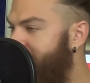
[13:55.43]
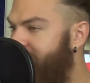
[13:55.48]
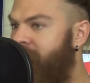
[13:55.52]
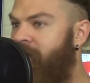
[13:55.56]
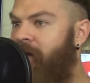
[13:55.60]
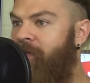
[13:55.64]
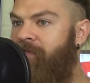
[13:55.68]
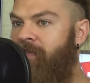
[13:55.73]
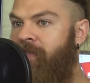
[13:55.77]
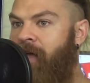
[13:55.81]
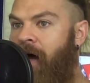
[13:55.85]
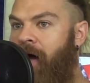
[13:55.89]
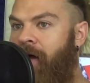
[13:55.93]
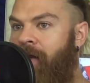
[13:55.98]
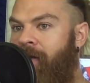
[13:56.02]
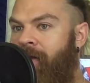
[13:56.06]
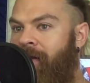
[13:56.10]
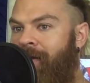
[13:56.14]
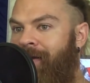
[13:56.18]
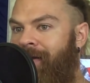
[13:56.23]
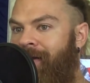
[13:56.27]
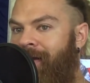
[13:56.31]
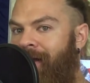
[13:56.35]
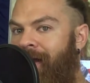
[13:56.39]
my stuff
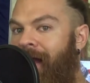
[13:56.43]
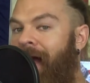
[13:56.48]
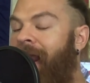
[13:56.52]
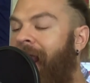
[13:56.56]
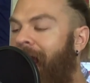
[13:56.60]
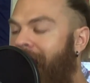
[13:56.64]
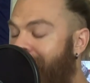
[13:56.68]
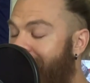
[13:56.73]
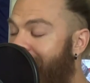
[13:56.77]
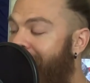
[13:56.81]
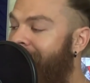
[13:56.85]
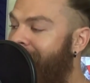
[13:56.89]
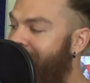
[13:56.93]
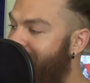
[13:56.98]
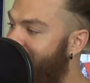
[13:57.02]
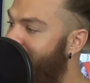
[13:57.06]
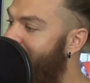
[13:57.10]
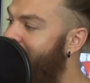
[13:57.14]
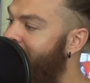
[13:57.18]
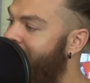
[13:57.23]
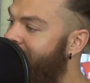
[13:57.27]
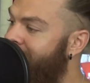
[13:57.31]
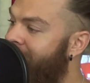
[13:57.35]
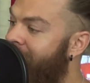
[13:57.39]
done and I get it
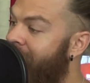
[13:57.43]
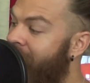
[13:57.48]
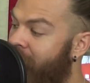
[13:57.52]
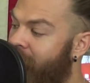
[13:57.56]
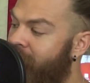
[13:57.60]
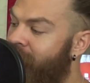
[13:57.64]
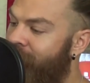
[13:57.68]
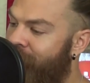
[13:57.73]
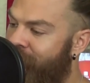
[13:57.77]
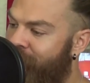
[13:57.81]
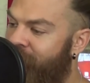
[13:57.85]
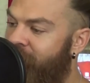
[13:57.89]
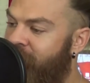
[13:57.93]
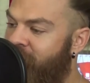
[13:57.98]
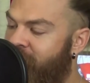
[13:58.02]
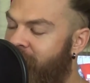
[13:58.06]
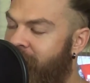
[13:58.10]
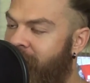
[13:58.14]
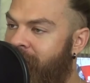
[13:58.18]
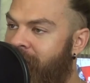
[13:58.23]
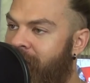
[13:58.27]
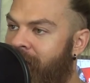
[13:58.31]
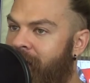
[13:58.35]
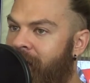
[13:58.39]
done and it's
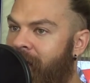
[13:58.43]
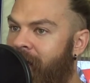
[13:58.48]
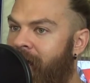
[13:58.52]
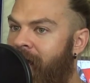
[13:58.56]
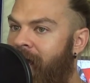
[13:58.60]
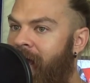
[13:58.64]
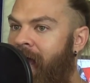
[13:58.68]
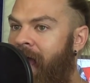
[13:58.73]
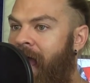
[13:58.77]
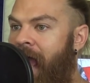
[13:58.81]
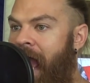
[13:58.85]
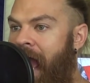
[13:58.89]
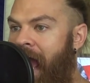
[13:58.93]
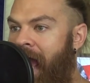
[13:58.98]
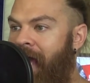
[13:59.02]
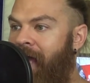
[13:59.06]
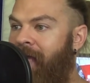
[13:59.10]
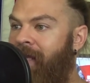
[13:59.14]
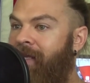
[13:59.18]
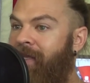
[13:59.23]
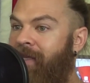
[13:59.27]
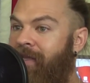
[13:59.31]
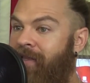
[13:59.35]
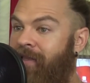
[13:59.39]
efficient.
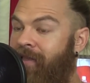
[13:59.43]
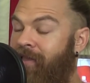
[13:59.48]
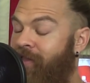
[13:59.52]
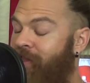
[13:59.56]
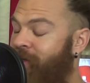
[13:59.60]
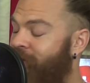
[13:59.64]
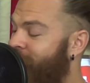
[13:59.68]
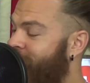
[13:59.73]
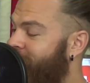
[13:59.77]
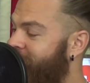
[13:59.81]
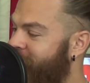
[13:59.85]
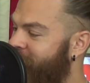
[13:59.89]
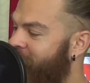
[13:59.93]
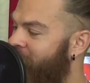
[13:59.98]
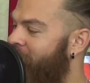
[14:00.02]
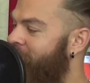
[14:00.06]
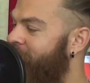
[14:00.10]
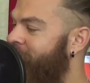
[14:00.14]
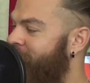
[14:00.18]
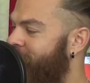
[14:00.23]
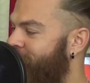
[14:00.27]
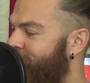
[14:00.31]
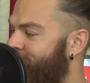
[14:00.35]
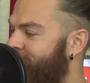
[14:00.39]
And there was an
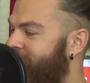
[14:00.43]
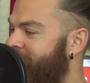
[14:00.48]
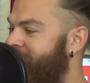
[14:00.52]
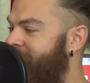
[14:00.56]
article